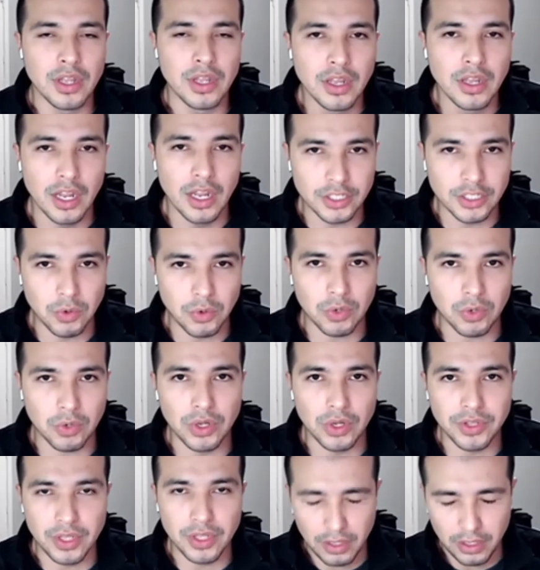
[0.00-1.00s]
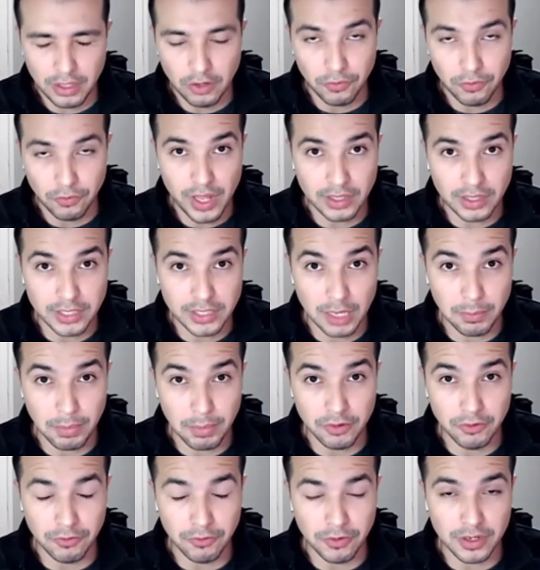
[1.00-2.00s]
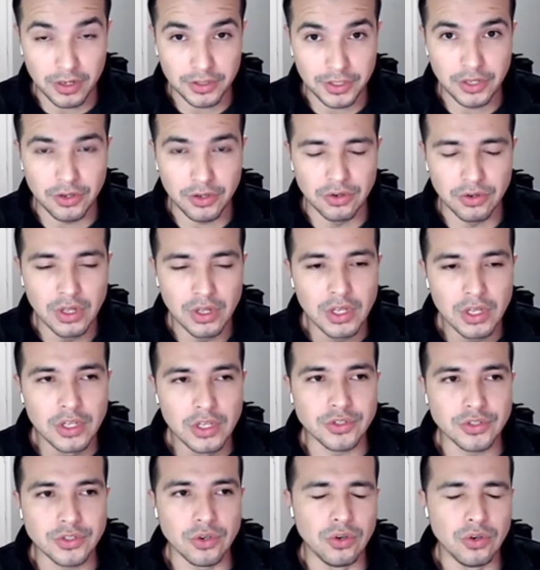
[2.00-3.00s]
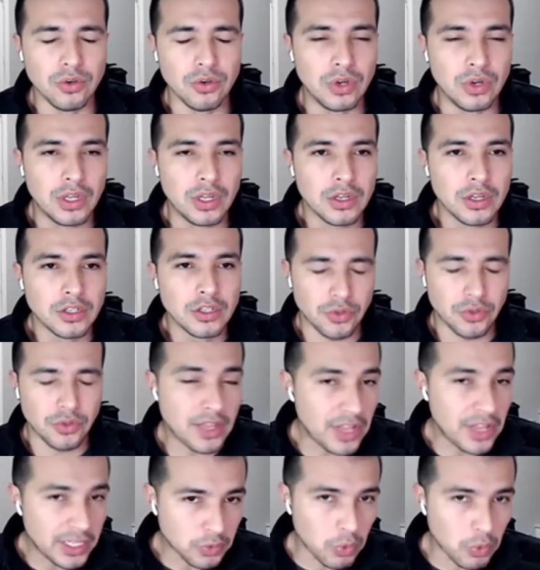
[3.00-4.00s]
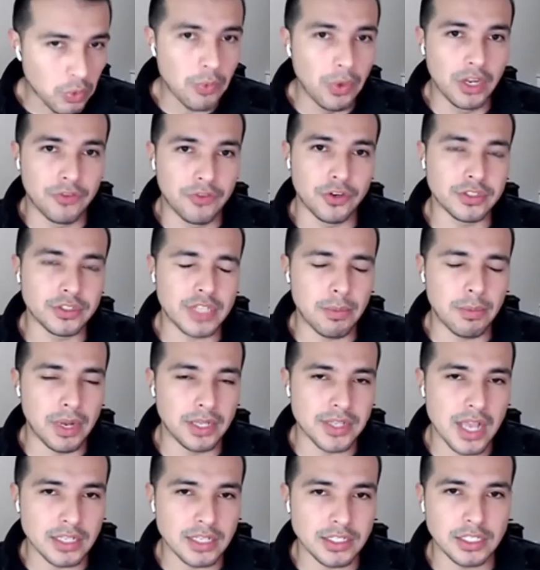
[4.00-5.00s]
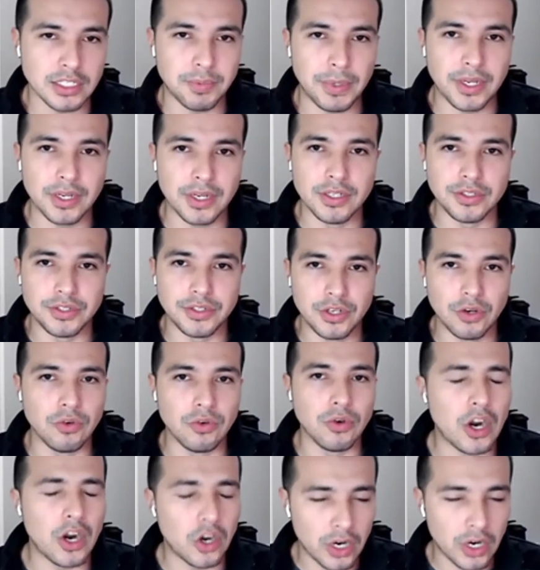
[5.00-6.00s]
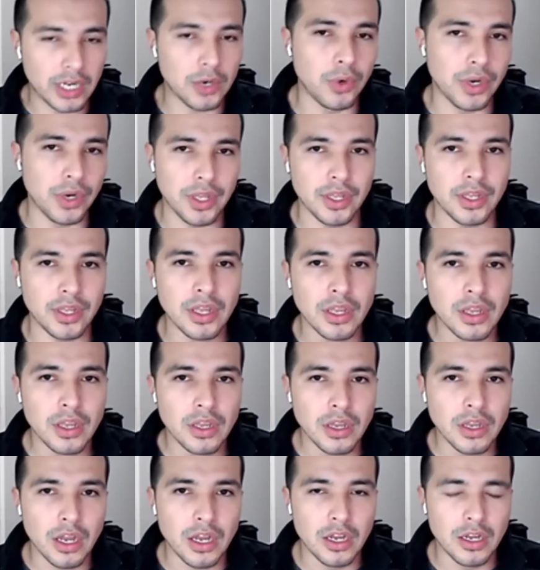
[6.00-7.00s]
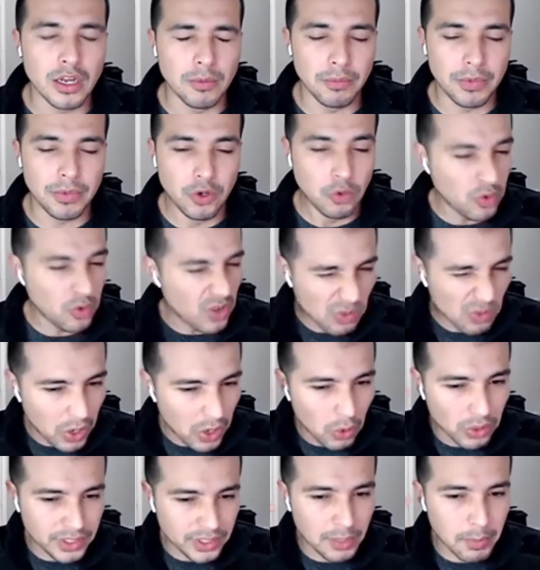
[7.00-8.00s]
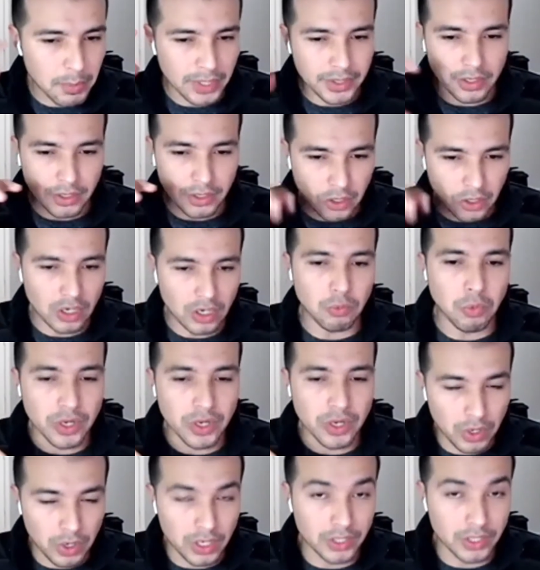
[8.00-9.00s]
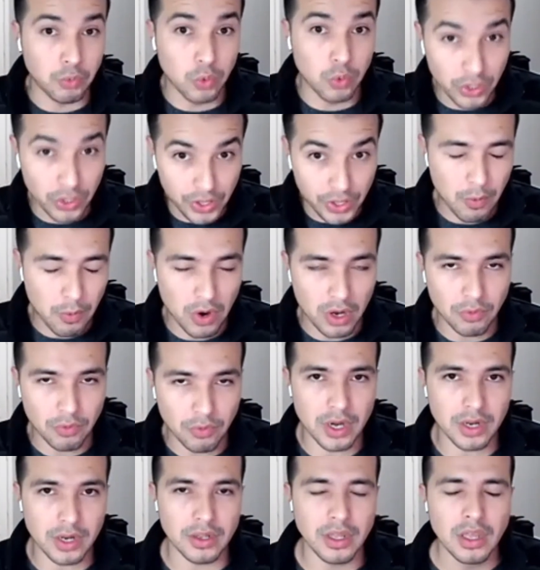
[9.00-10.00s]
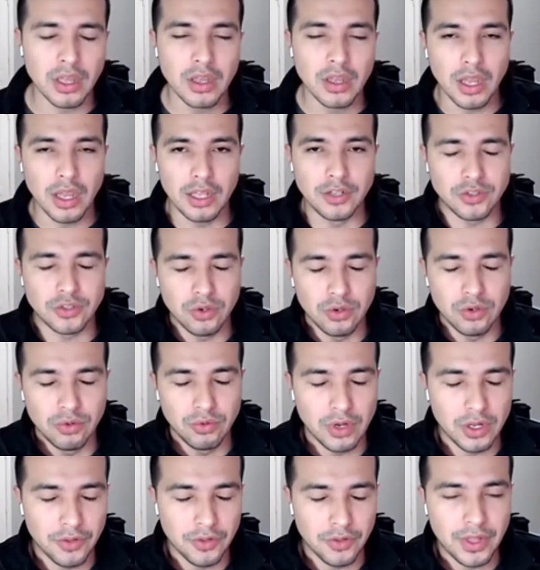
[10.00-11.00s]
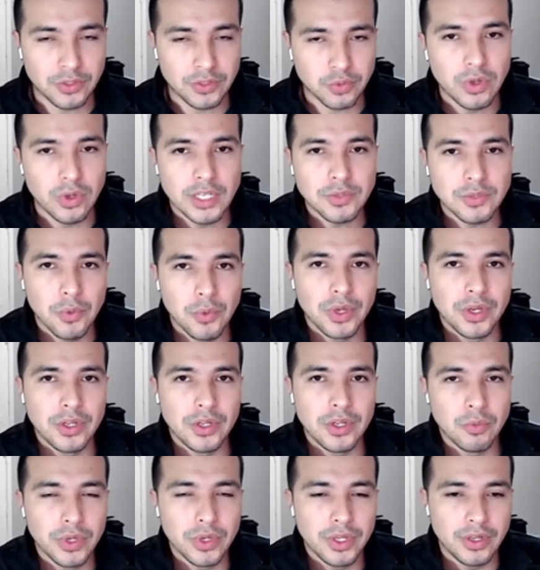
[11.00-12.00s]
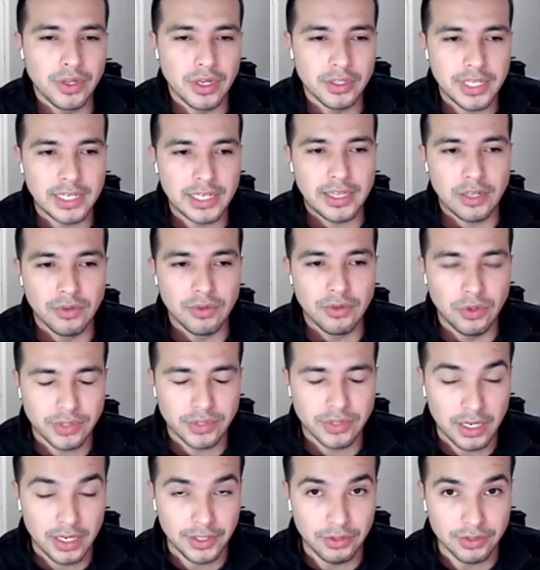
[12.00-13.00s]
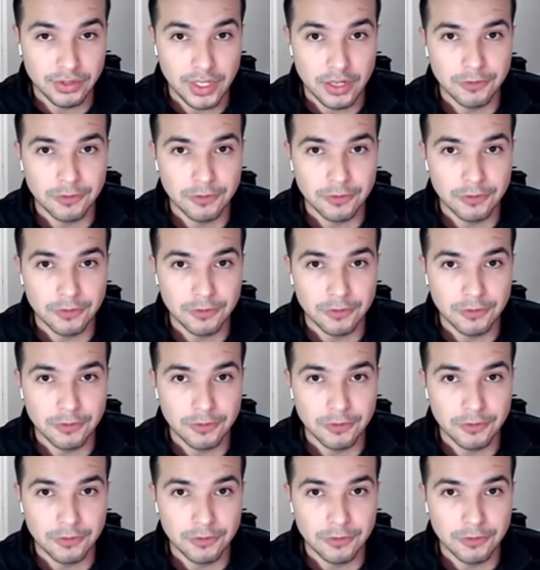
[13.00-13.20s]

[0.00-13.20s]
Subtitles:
to work with it, for that type of deal. So that's why we look for stabilized assets, because, our equity, we always think about, what do they want, right? And yes. So that's why we take those kind of deals down.